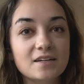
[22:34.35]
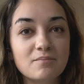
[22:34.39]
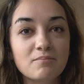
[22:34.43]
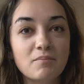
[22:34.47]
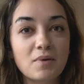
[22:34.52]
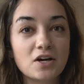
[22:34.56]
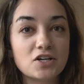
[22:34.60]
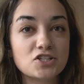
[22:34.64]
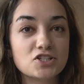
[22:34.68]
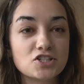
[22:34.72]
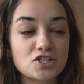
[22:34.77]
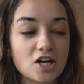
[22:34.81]

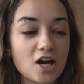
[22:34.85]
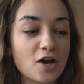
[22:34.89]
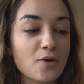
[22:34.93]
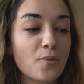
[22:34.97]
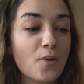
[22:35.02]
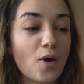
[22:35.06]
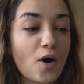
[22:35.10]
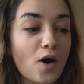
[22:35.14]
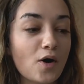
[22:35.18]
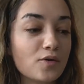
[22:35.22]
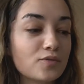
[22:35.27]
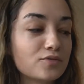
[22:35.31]
much time
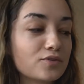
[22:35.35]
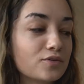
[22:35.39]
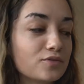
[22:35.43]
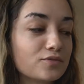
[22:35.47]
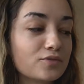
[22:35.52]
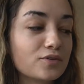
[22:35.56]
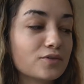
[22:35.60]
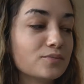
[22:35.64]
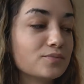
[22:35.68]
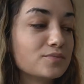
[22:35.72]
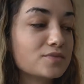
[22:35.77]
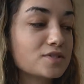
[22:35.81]
off
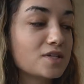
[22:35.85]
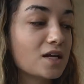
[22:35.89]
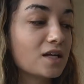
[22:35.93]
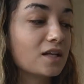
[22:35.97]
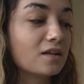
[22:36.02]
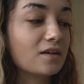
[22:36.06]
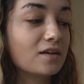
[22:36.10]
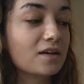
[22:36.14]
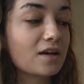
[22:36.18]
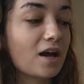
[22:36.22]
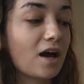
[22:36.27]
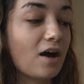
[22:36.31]
from
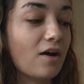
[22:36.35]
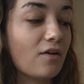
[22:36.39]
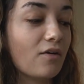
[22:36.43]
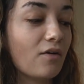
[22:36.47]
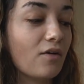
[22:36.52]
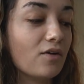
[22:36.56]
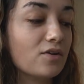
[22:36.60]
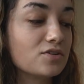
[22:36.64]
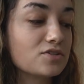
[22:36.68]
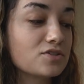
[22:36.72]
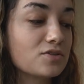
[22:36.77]
studying like at all.